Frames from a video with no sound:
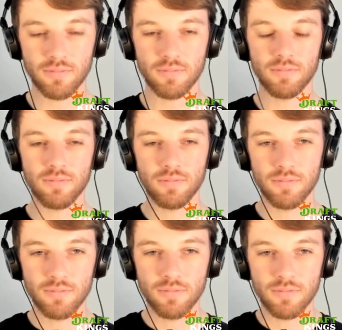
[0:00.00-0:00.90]

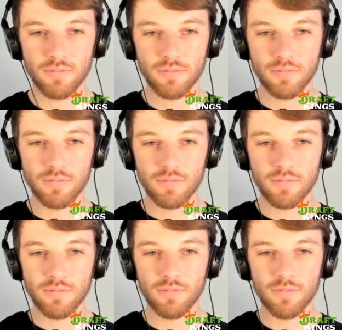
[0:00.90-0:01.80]

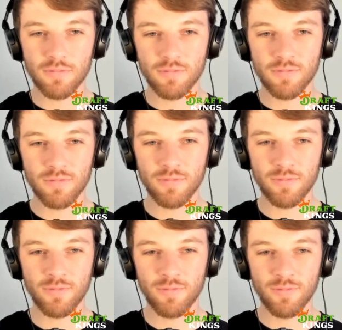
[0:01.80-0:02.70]

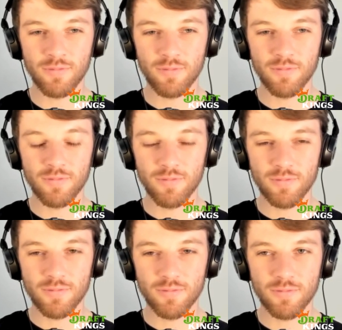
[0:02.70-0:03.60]

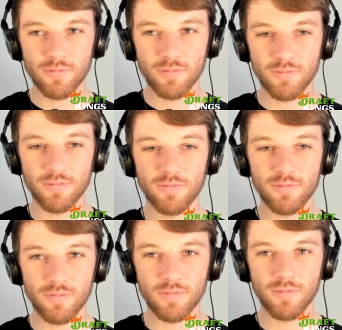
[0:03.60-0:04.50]

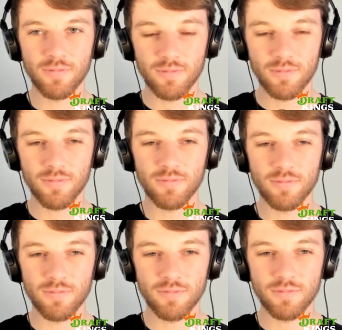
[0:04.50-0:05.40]

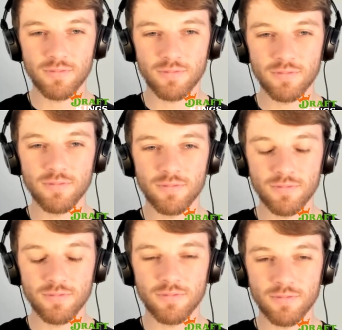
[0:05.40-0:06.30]

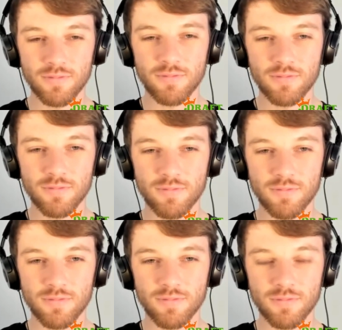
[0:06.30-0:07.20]

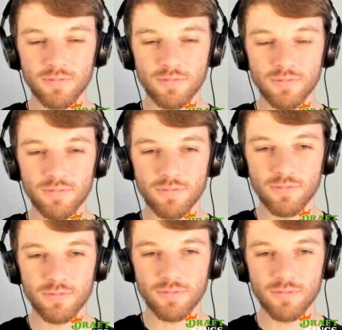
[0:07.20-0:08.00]
No words are spoken by the person on screen.